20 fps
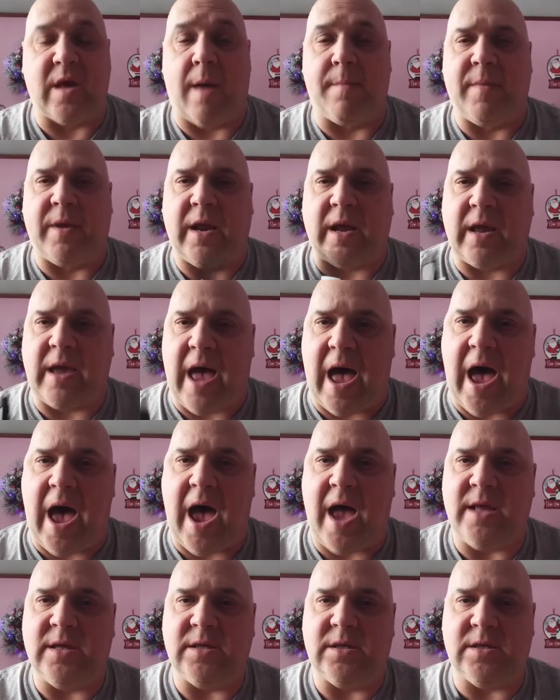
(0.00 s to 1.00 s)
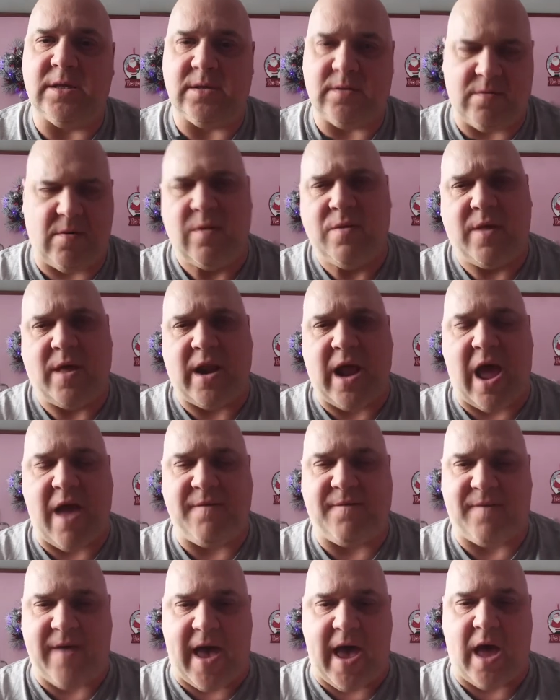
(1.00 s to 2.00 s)
of the cons that I
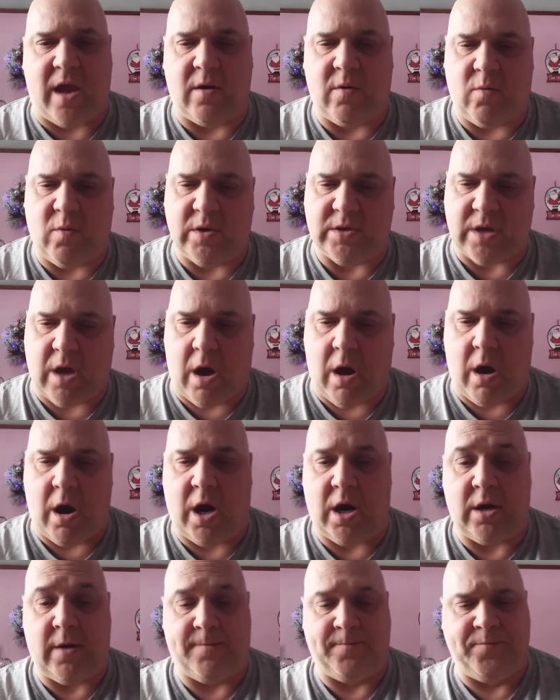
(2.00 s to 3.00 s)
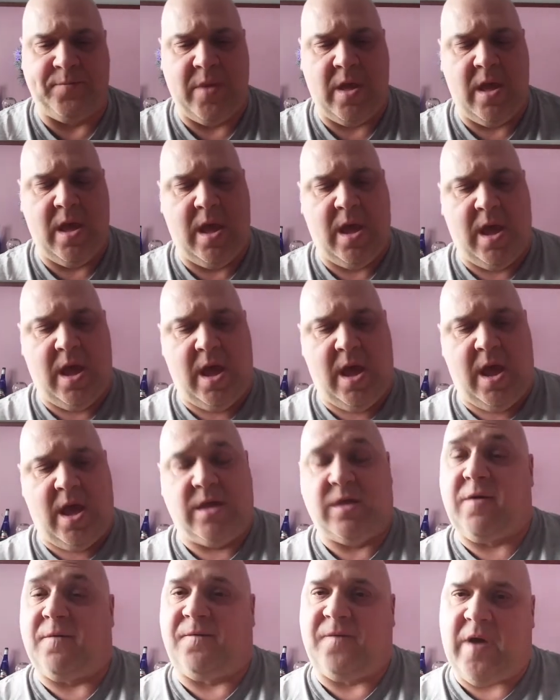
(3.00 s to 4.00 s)
found was hard
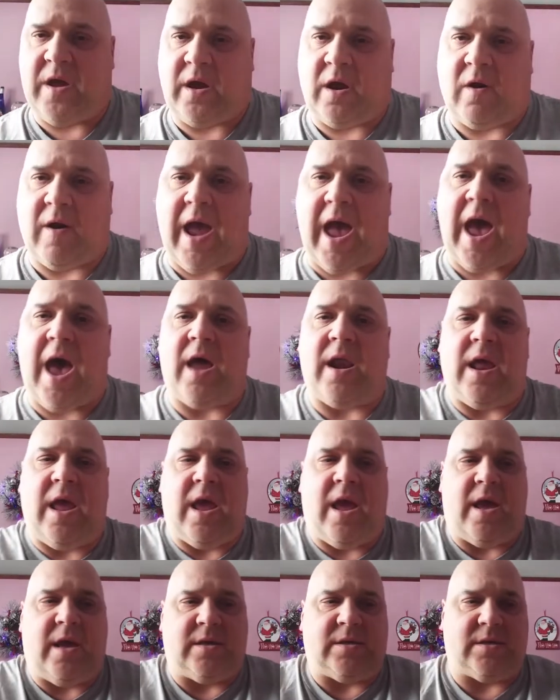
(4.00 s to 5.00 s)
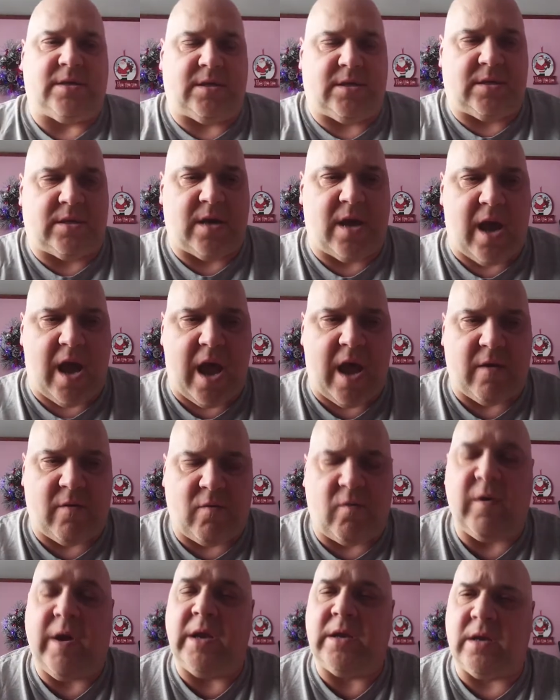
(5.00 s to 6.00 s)
to figure out is
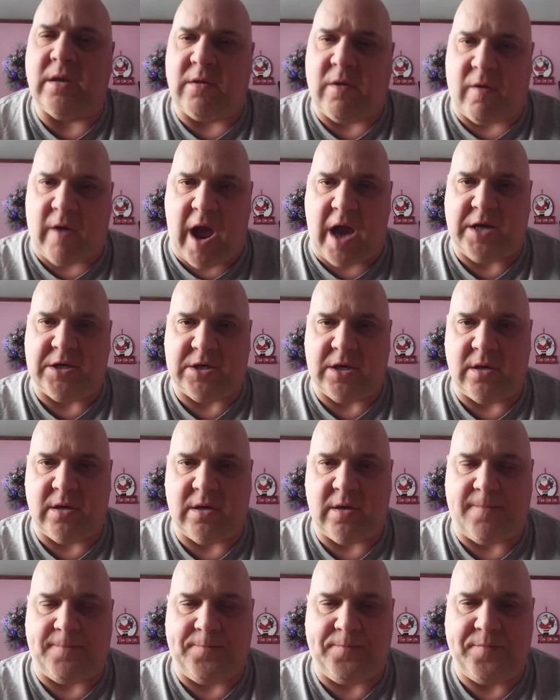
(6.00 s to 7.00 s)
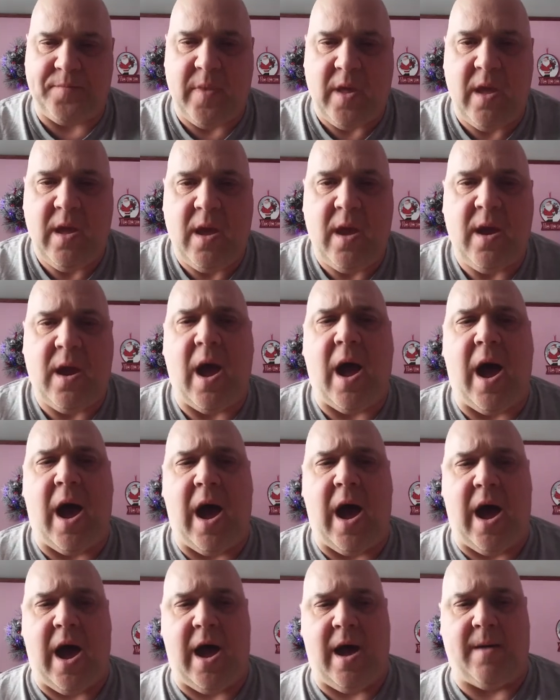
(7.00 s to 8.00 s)
read the directions.
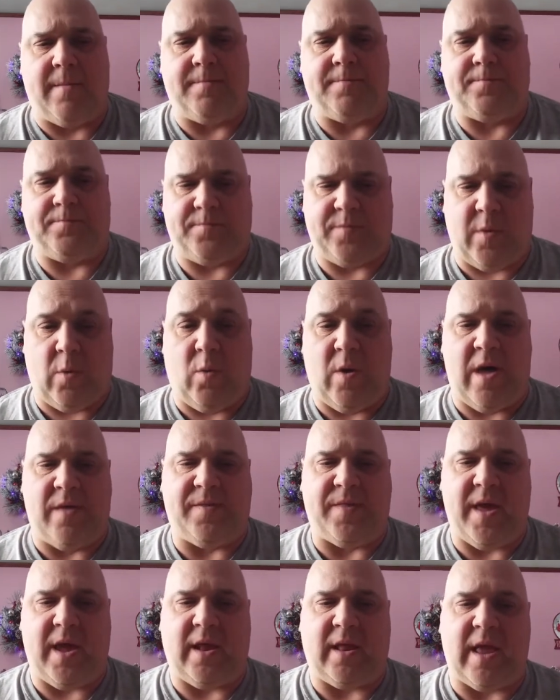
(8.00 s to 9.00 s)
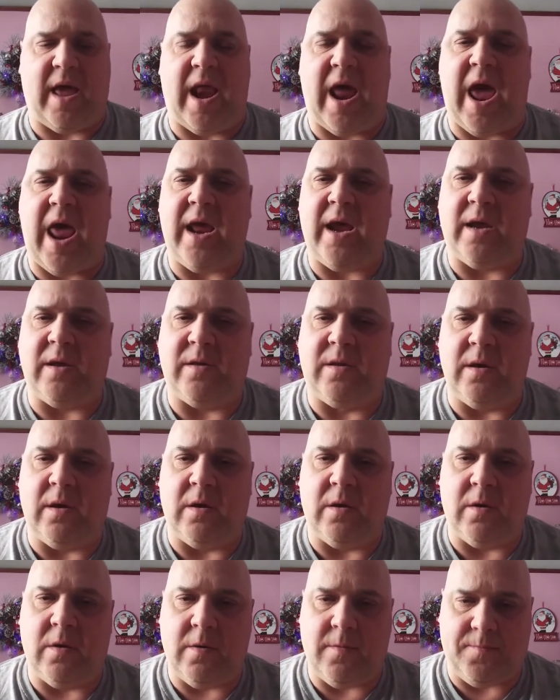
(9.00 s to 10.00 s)
The one thing that I didn't
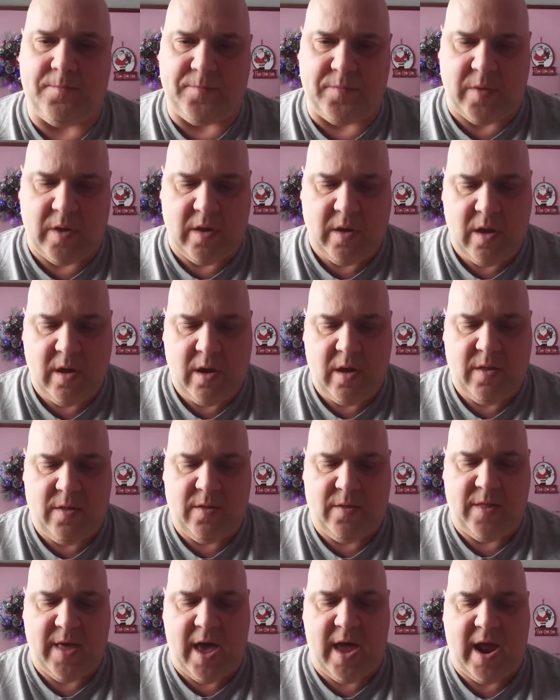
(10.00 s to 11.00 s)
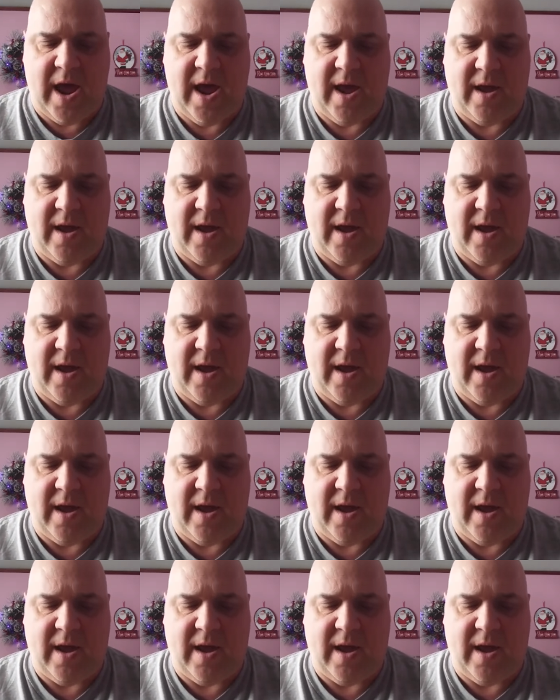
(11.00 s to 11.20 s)
do that